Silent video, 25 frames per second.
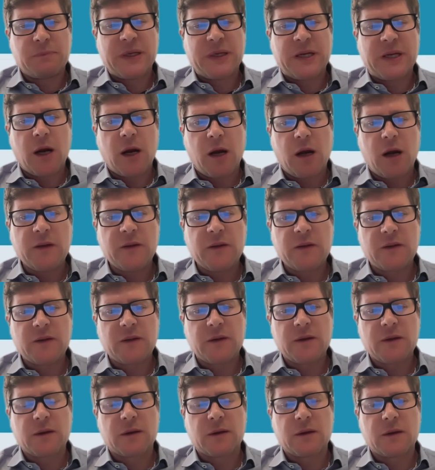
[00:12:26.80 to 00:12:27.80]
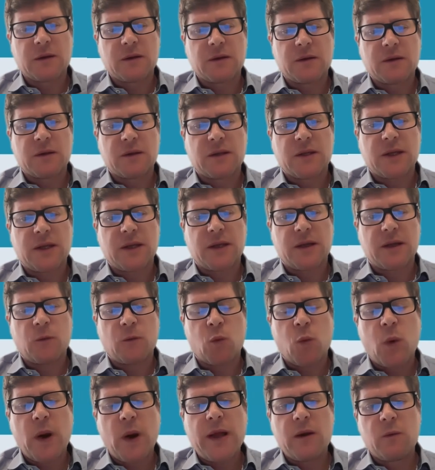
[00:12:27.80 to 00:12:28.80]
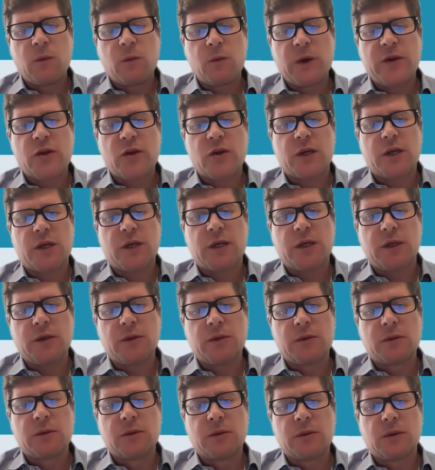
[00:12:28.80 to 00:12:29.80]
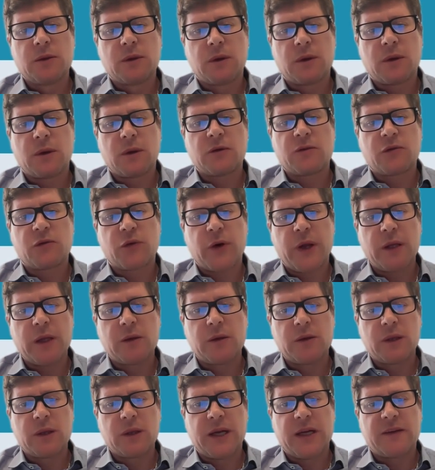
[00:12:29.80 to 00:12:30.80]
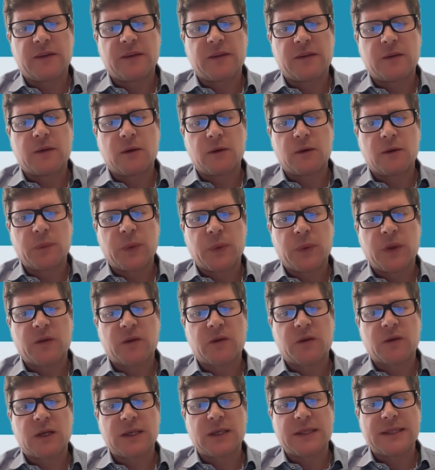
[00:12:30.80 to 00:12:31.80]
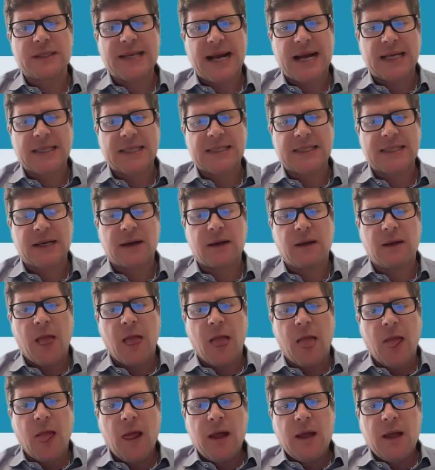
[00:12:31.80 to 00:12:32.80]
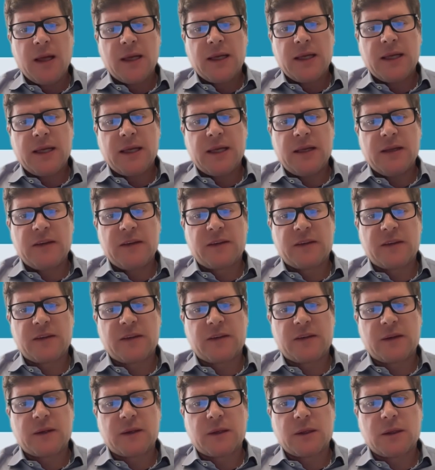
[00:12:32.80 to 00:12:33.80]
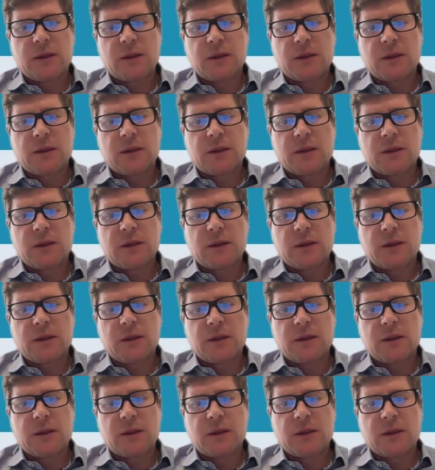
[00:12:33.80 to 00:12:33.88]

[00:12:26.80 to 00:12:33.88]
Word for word: Because the way in which EU law regulates non-personal data is